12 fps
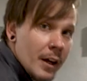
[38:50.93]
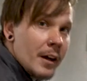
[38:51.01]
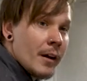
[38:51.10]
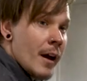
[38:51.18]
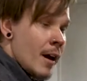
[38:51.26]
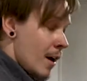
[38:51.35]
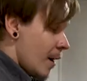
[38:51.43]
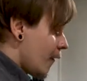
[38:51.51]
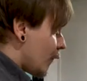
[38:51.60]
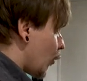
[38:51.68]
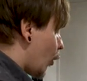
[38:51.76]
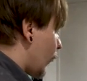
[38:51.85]
the
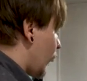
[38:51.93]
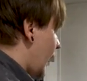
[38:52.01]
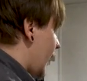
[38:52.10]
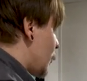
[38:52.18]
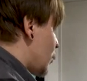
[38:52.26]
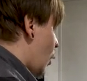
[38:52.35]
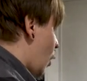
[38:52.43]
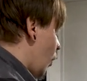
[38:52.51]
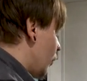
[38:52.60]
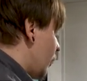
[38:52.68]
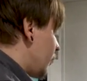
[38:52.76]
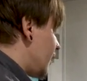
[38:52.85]
floor flange will
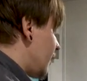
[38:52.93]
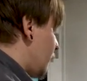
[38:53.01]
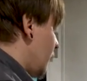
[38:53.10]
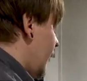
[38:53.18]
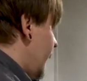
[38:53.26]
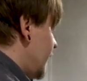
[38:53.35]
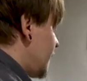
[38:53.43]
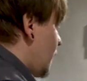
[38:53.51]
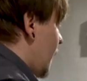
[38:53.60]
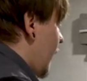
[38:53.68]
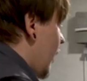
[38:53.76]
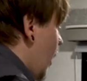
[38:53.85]
hold those into place,
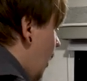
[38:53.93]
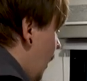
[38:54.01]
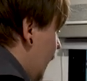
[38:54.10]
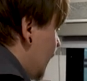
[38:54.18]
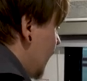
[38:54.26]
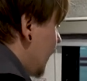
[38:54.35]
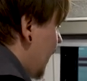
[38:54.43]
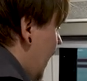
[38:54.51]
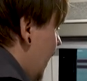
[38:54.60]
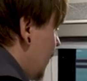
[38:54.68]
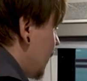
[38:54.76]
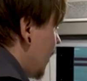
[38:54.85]
but
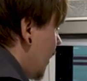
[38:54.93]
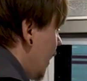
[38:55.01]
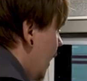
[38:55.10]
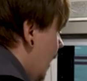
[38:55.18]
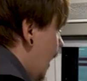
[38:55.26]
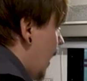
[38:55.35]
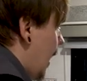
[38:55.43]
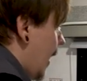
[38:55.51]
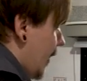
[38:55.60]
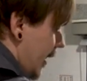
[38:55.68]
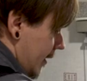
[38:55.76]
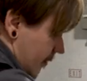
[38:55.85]
oftentimes
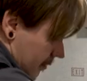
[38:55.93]
that